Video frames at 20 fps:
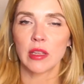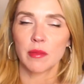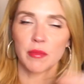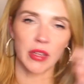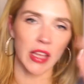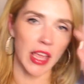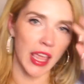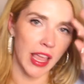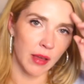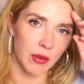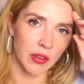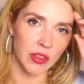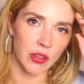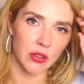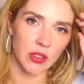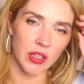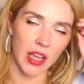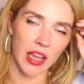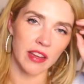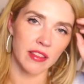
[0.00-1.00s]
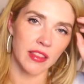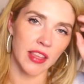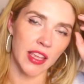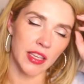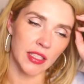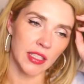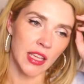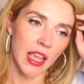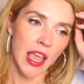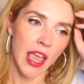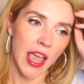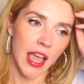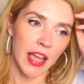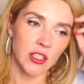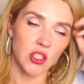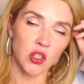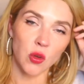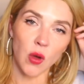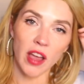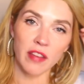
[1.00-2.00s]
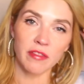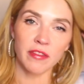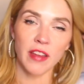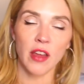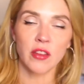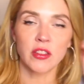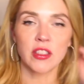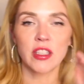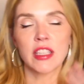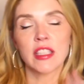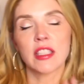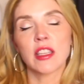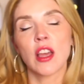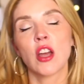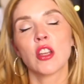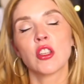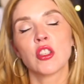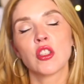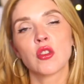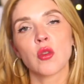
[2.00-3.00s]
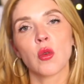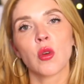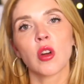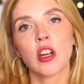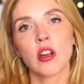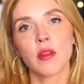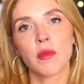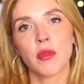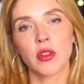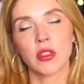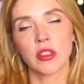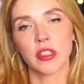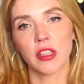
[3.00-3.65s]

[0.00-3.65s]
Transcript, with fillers: and playing with those kind of things. And so I found these adorable